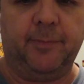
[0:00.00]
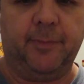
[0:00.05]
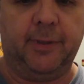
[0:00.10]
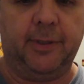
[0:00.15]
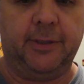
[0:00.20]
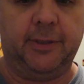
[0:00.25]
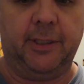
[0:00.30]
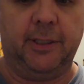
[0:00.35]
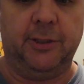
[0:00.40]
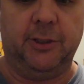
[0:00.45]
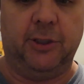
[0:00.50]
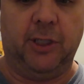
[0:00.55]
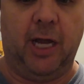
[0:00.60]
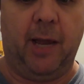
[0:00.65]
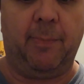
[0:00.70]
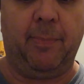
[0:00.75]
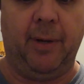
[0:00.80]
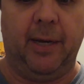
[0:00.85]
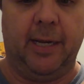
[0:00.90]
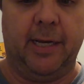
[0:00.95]
It's in
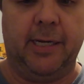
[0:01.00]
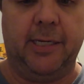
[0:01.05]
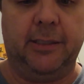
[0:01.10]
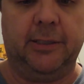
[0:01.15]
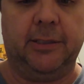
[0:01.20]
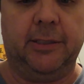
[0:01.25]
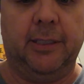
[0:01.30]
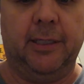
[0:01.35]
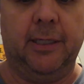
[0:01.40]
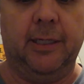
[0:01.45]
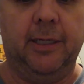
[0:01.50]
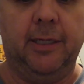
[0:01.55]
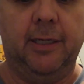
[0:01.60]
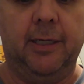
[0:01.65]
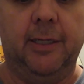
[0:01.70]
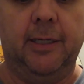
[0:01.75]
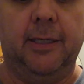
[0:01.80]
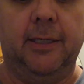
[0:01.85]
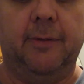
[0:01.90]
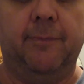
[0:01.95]
Japanese,
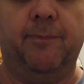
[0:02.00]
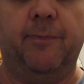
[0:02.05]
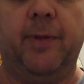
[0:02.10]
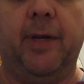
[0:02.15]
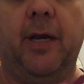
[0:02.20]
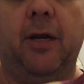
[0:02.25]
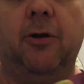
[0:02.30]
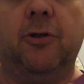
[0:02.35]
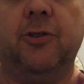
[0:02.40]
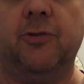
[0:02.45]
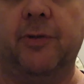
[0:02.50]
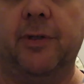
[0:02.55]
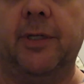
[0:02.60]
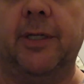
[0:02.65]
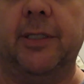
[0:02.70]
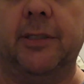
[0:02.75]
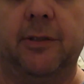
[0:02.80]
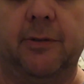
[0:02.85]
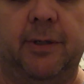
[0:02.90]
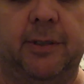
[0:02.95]
and it looks really
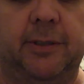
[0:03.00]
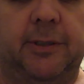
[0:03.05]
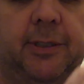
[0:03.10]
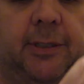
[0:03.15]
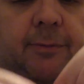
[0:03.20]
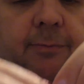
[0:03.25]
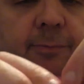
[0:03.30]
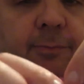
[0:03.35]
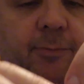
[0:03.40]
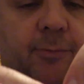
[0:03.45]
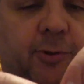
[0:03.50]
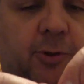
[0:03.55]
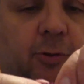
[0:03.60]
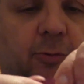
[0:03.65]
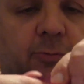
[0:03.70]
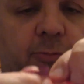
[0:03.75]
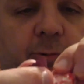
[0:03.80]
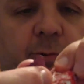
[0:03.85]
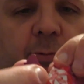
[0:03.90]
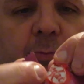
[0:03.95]
interesting. So,
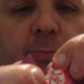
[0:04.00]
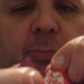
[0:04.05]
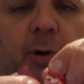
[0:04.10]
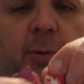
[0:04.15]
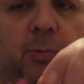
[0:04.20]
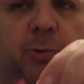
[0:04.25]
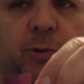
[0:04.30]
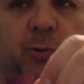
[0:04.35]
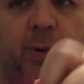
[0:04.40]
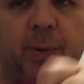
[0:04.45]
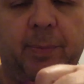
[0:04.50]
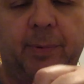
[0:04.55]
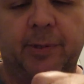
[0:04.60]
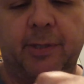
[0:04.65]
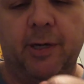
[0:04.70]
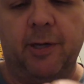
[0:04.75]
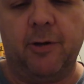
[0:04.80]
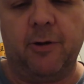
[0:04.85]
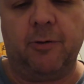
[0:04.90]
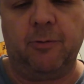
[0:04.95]
purple sweet
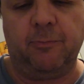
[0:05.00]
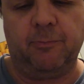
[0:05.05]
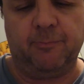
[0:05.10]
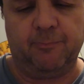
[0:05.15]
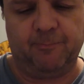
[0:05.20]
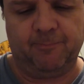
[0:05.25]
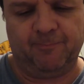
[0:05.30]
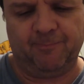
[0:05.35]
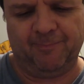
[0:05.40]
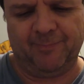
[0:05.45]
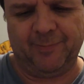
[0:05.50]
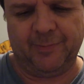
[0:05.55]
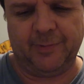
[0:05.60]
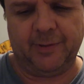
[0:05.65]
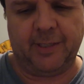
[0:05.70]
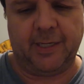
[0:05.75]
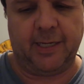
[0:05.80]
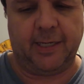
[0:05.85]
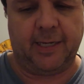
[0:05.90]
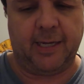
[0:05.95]
potato
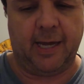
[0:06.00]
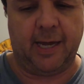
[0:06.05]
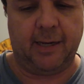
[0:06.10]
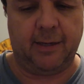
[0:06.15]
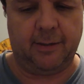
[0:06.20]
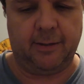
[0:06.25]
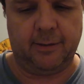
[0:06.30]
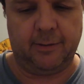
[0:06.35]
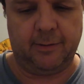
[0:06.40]
Kit Kat.